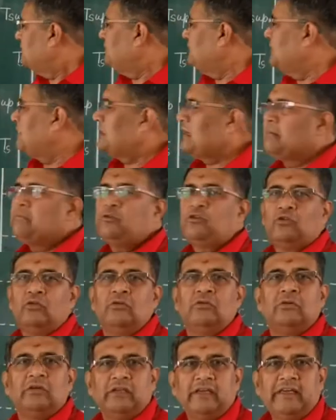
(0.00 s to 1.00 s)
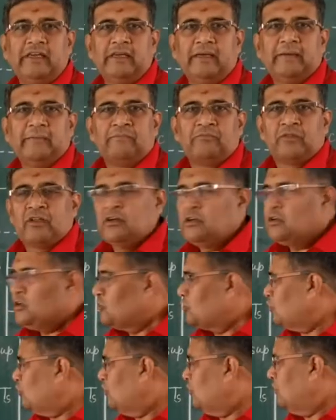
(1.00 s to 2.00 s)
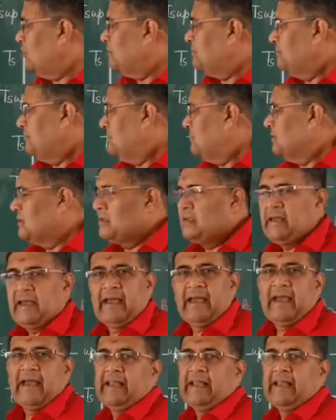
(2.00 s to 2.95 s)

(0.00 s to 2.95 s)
we come to E. So